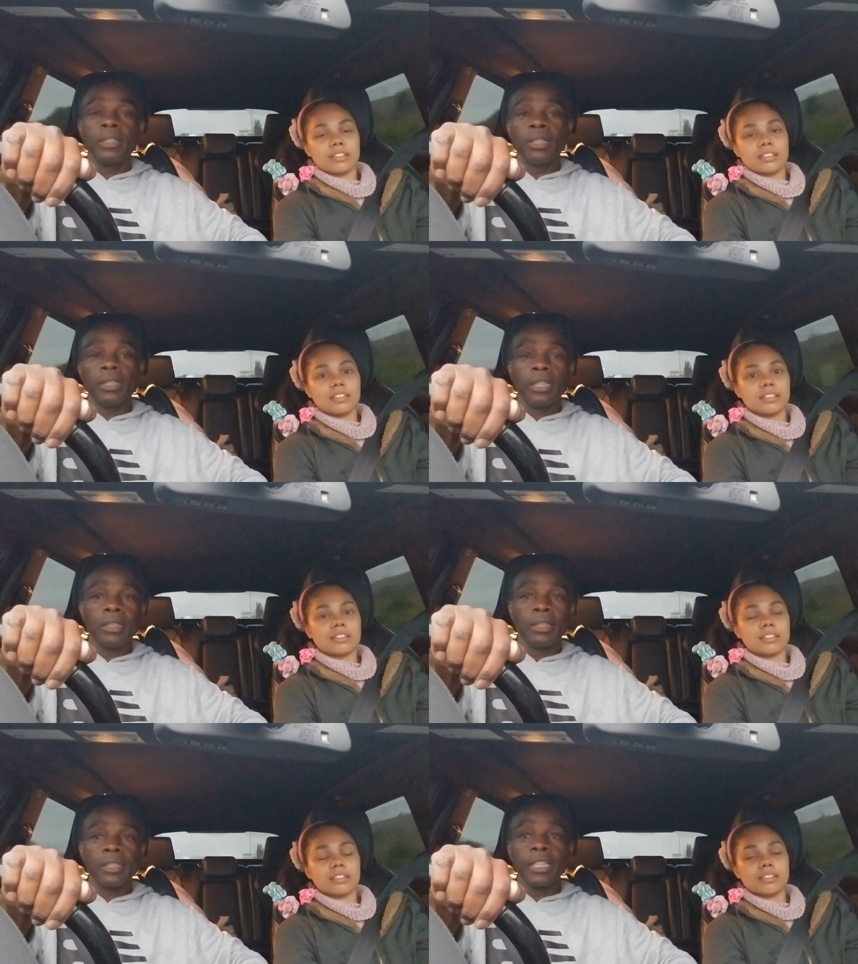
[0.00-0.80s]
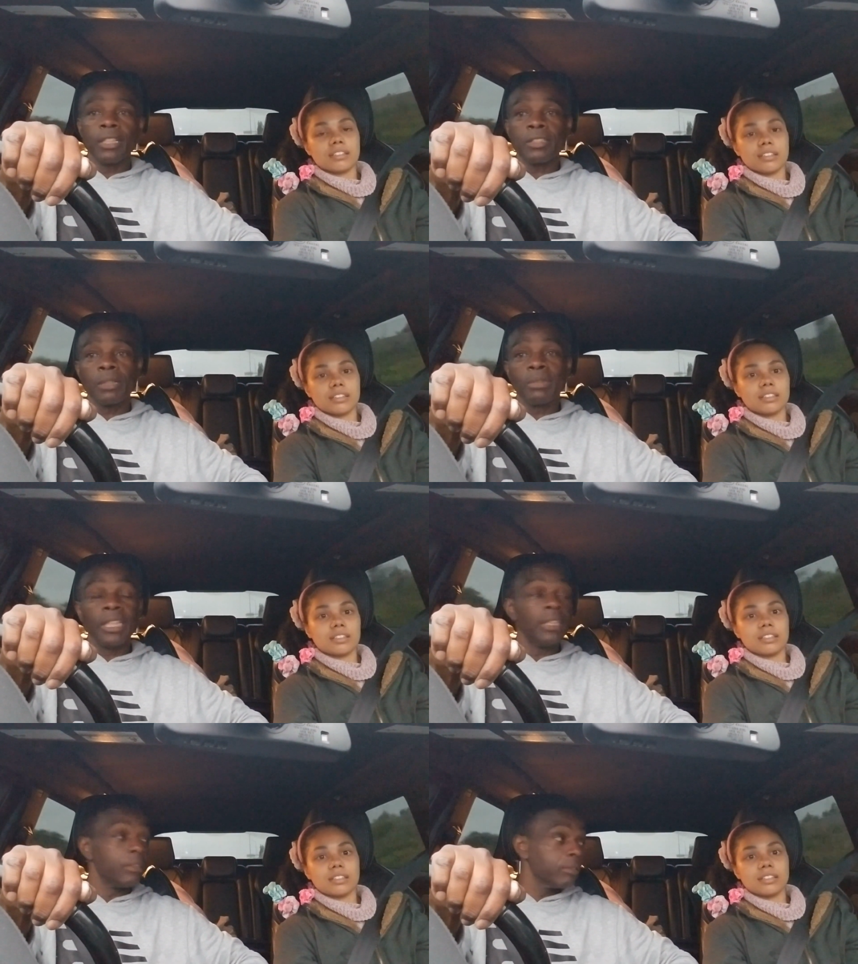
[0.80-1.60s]
Speaker 1: and uh, get us something
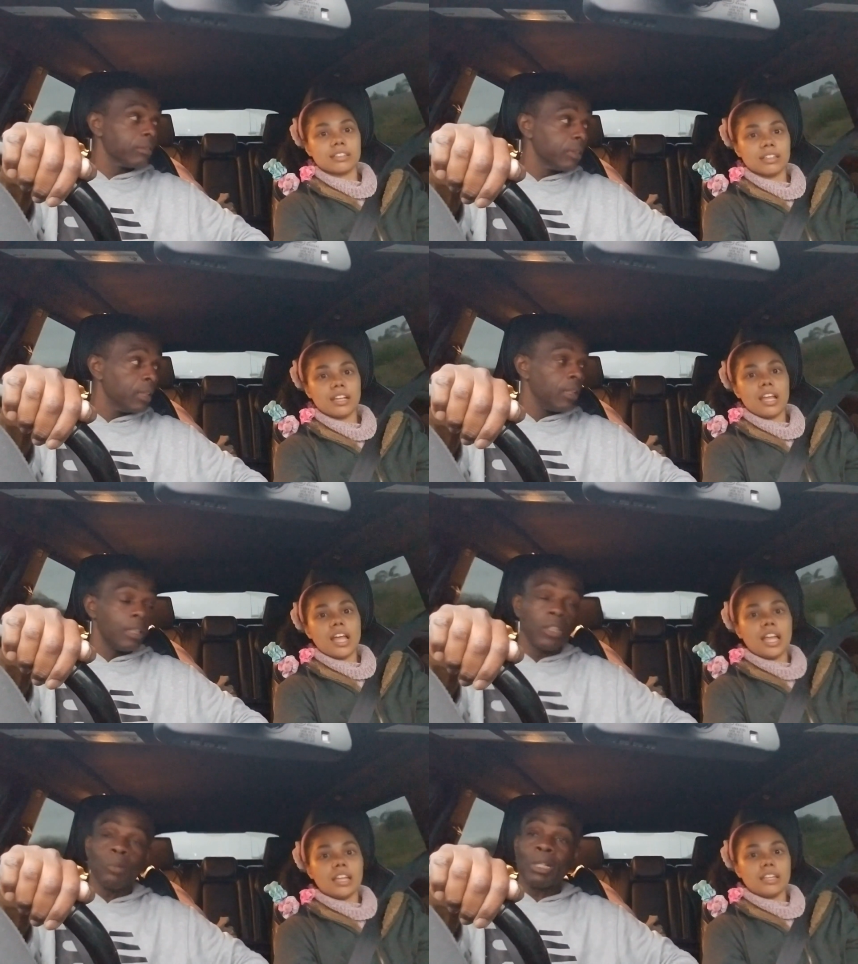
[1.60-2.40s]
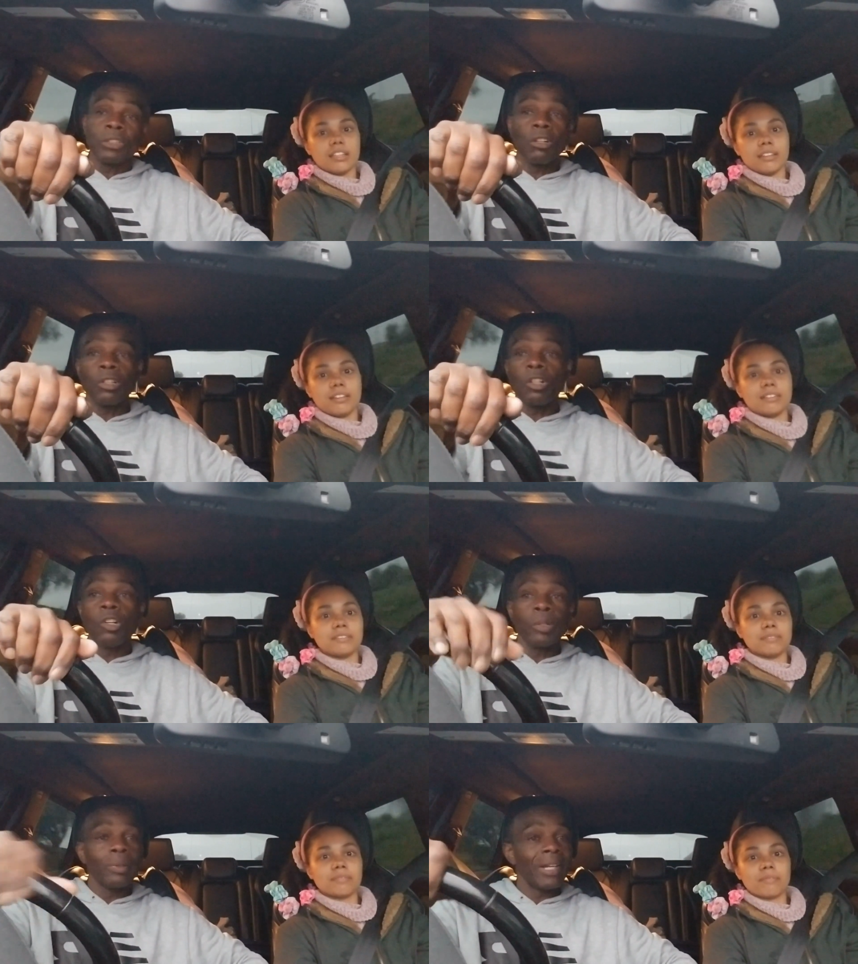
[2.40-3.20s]
to eat. I know my daughter
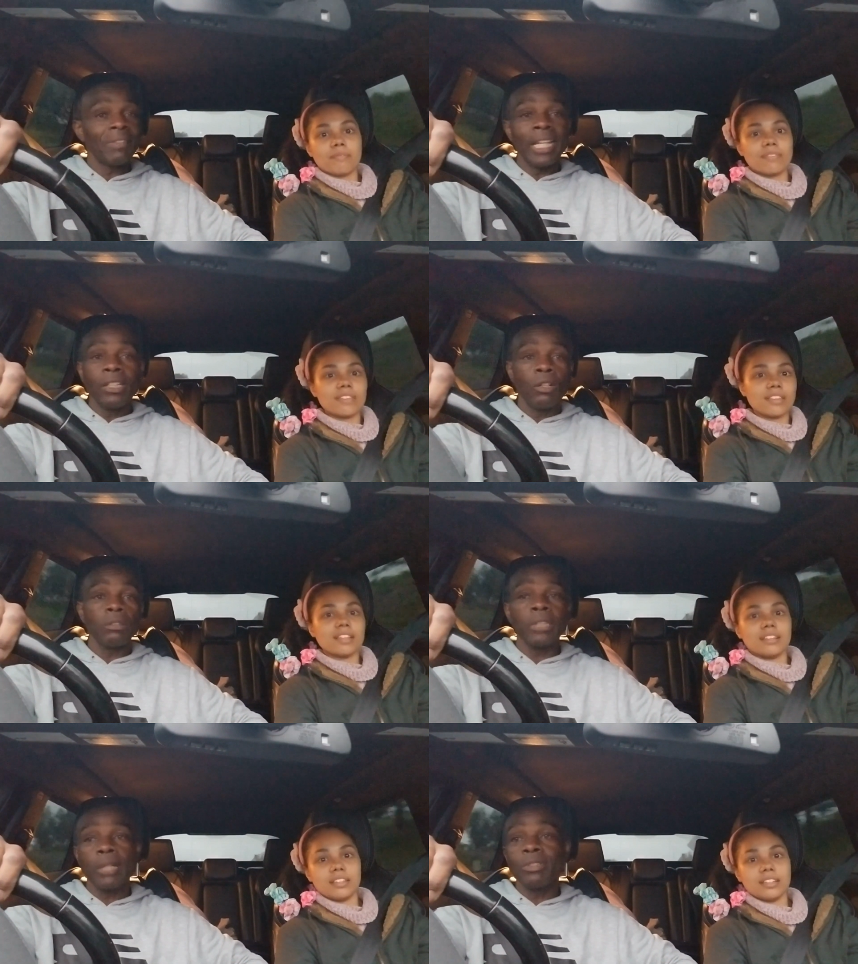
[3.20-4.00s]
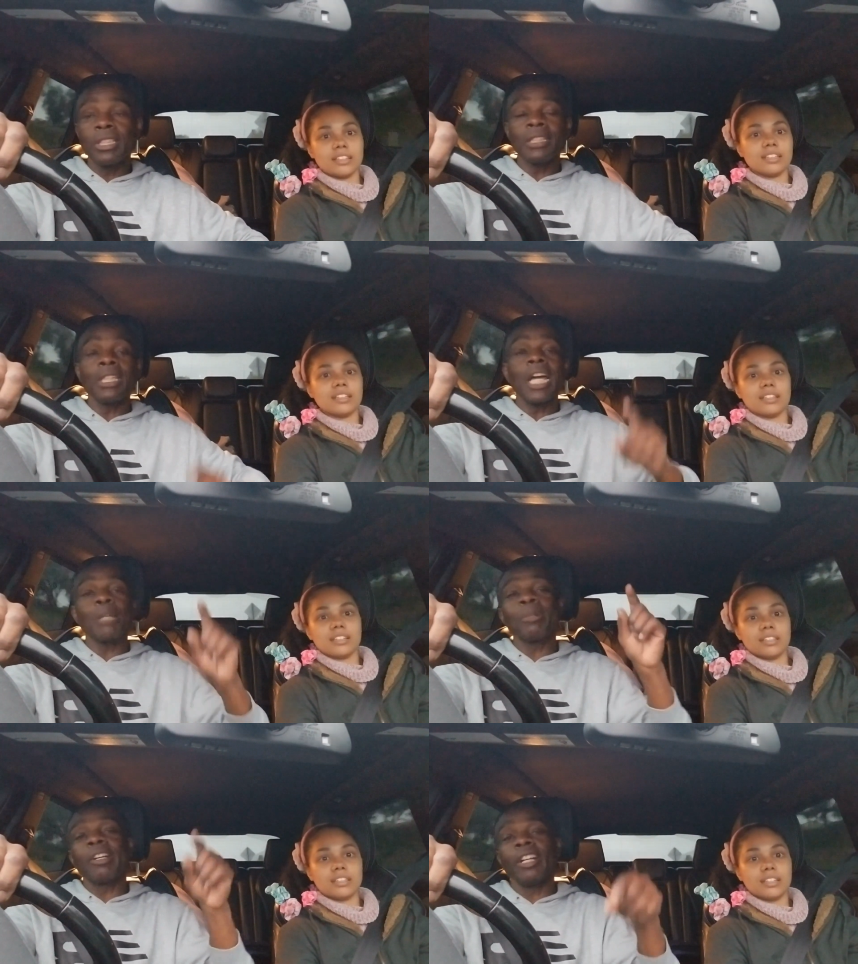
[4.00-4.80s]
hungry. haven't ate all day. Was at the
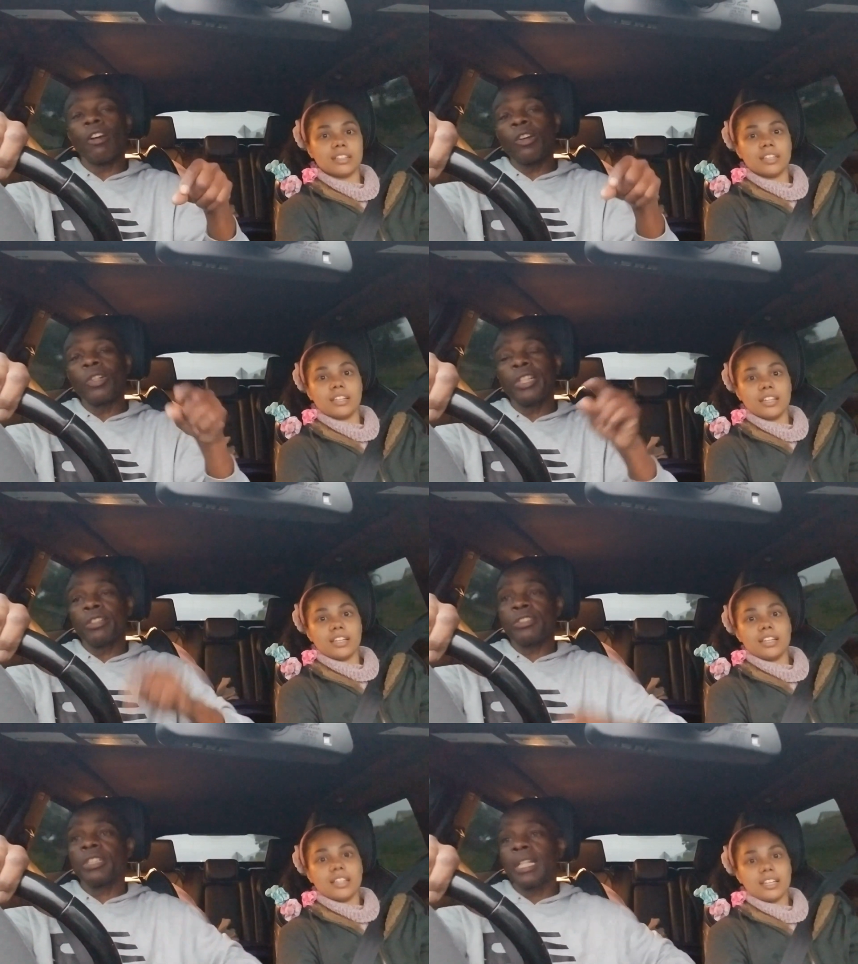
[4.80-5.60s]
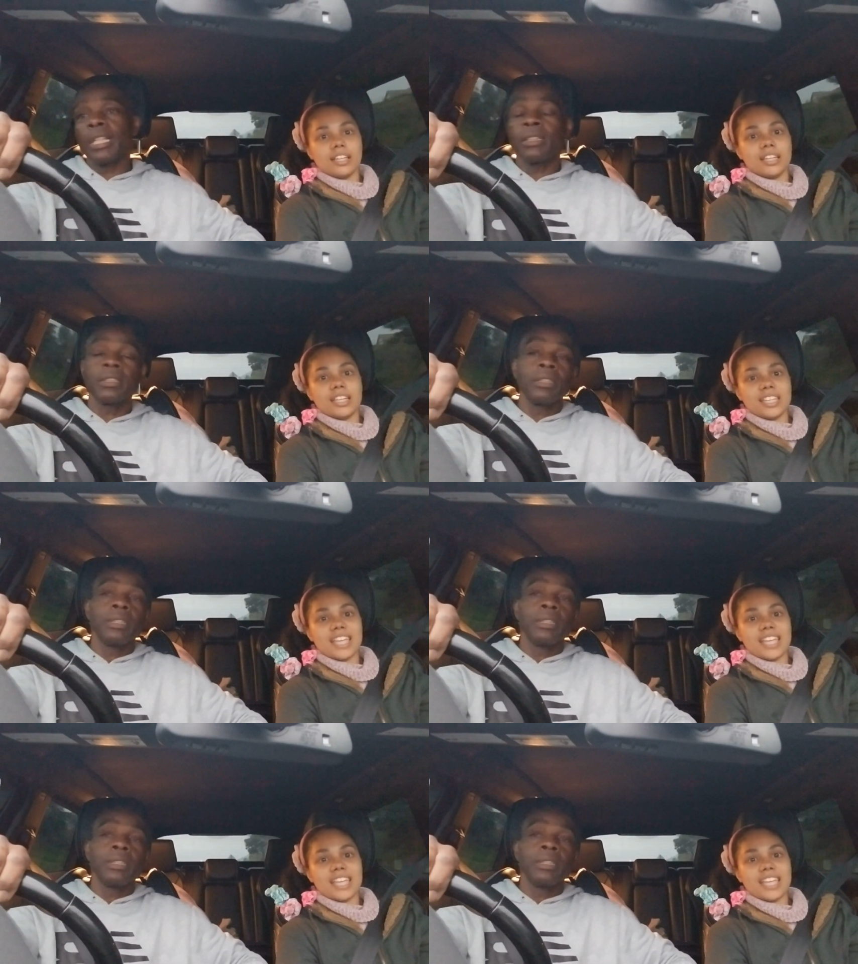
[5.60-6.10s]
library earlier today.